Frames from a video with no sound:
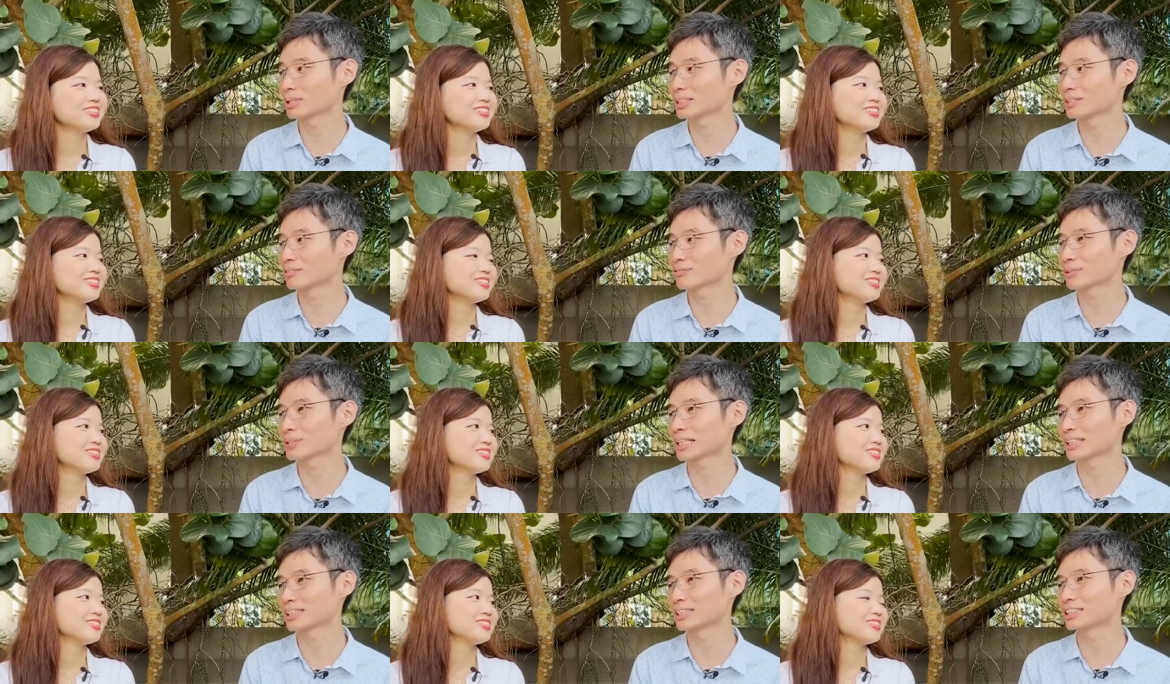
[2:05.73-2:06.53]
Speaker 1: you feel
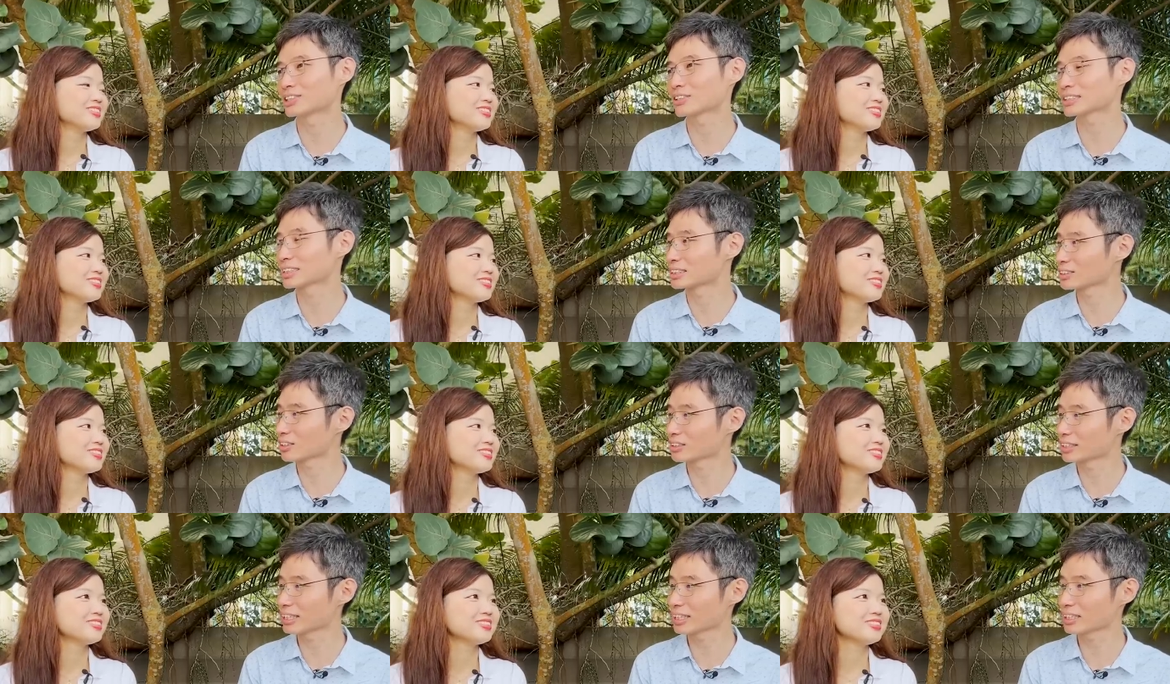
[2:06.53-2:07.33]
that the interest is
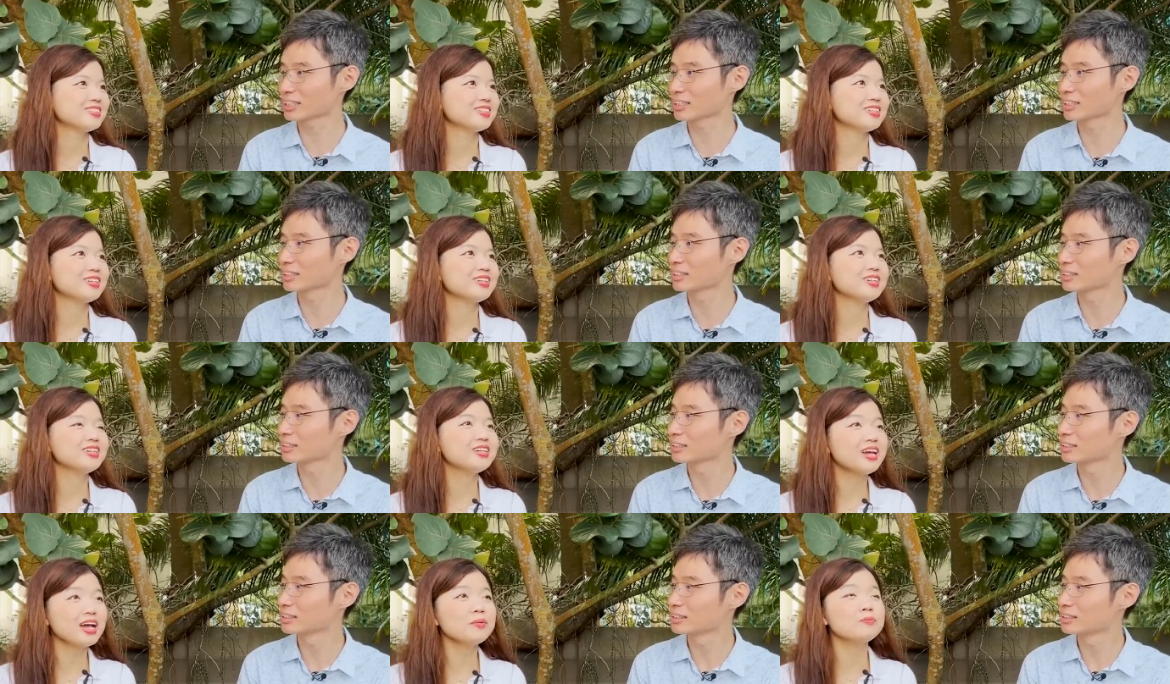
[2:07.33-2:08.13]
not there
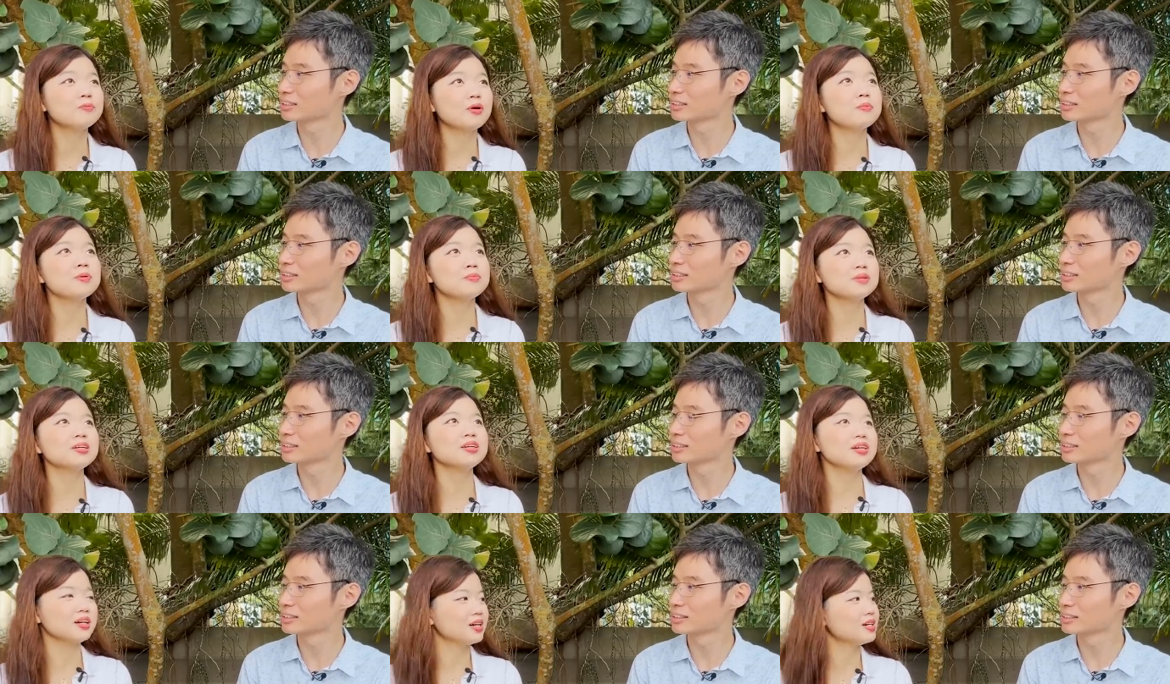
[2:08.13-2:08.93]
Speaker 2: yeah,
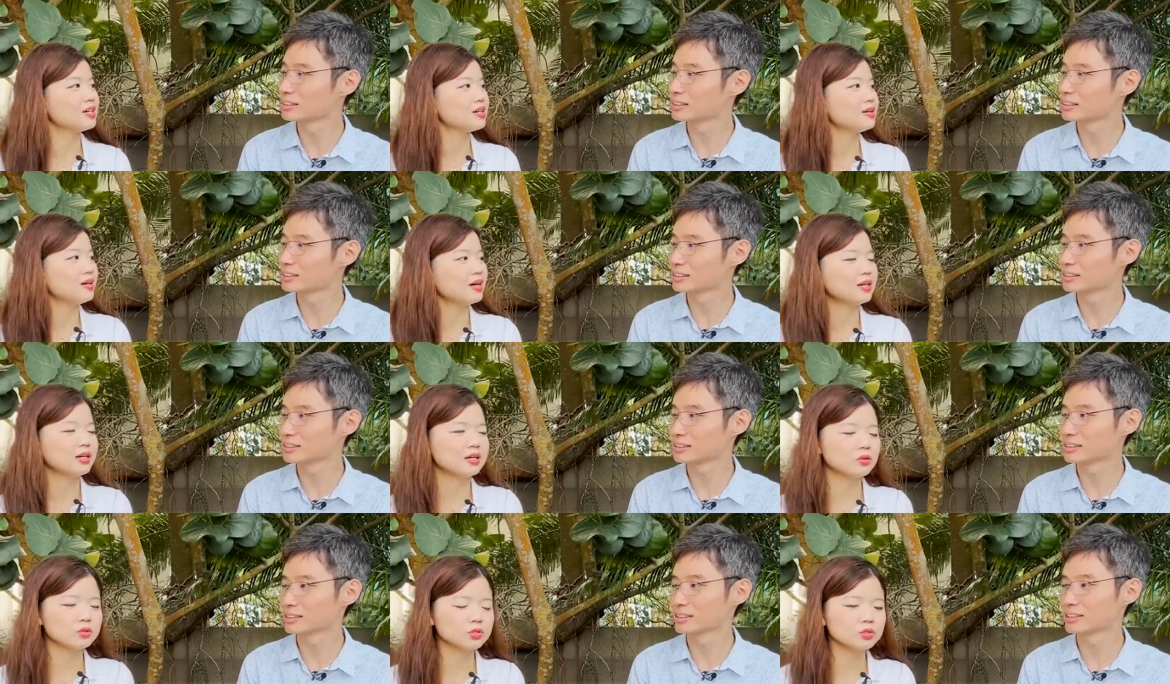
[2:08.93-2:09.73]
probably. Uh, and,
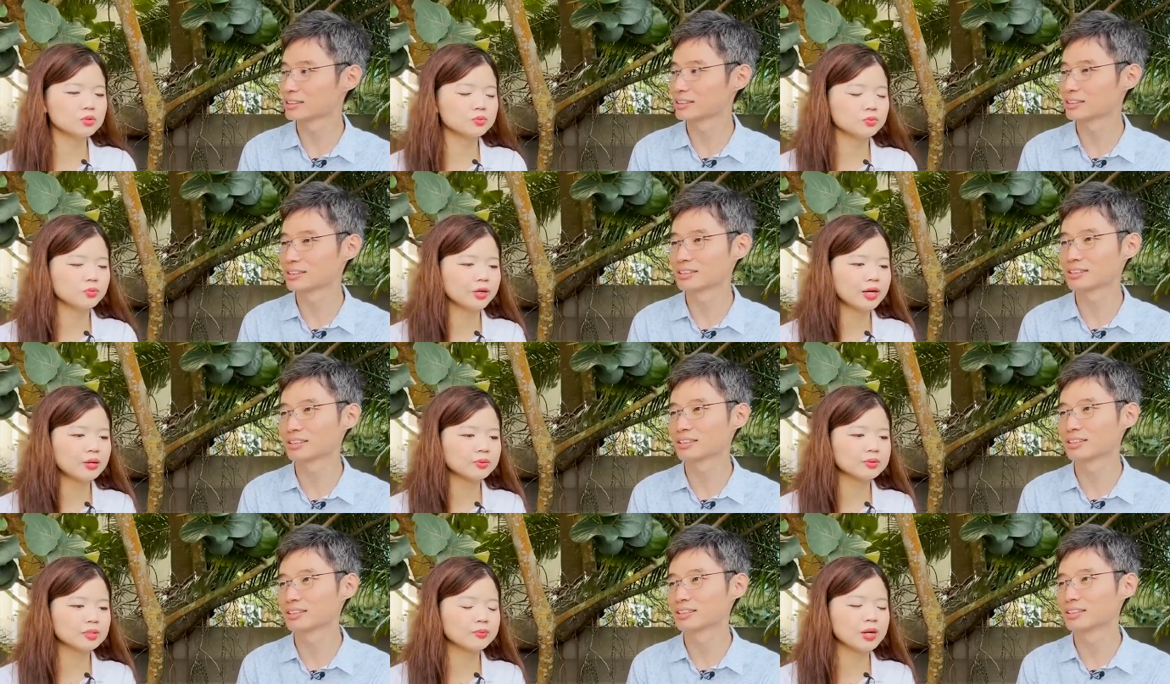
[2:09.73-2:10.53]
and also when I
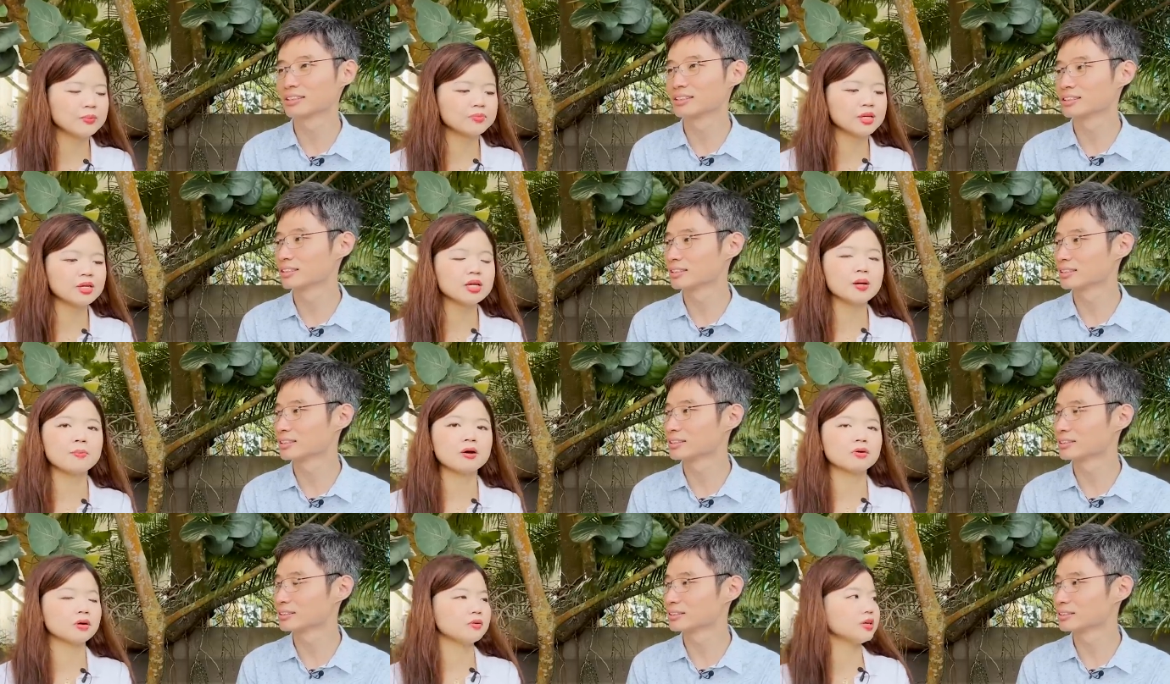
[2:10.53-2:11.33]
was when I'm thinking
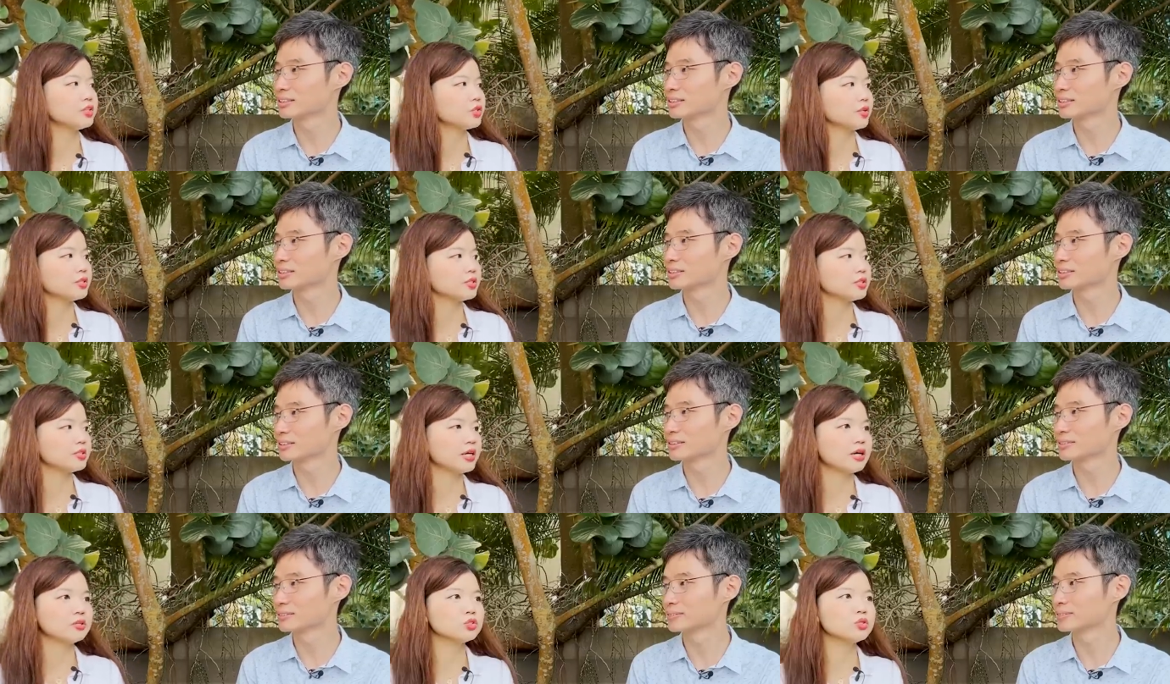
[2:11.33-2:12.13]
about career choices,
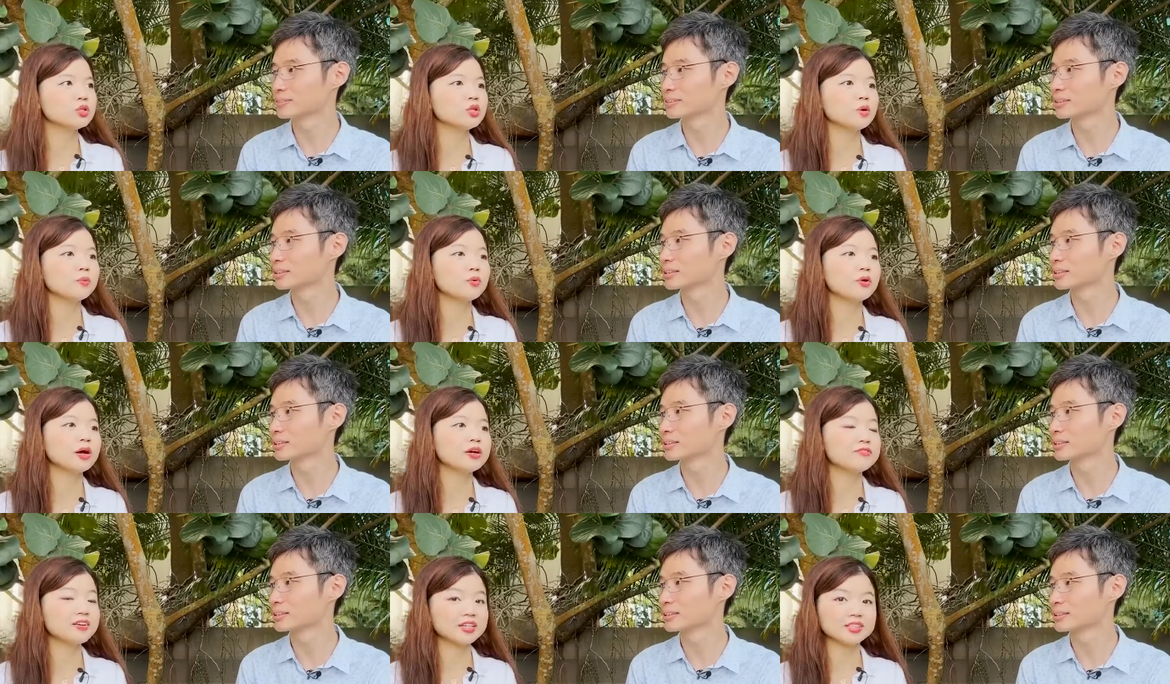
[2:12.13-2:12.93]
there are also a lot more
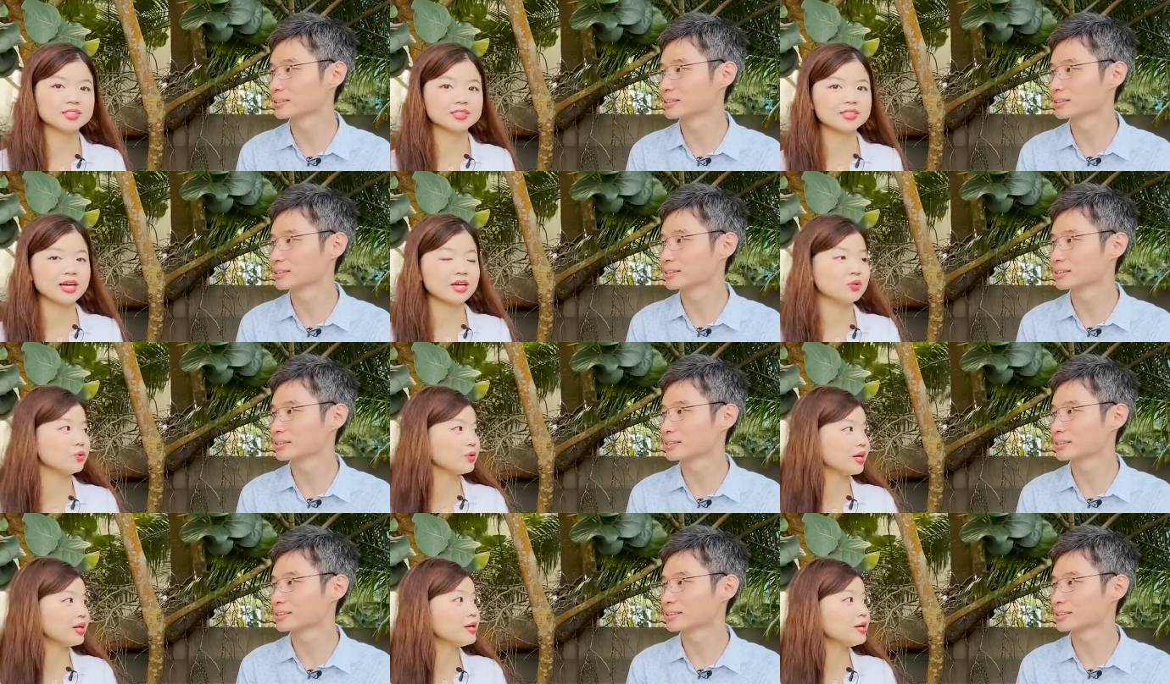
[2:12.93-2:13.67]
other factors that I look at.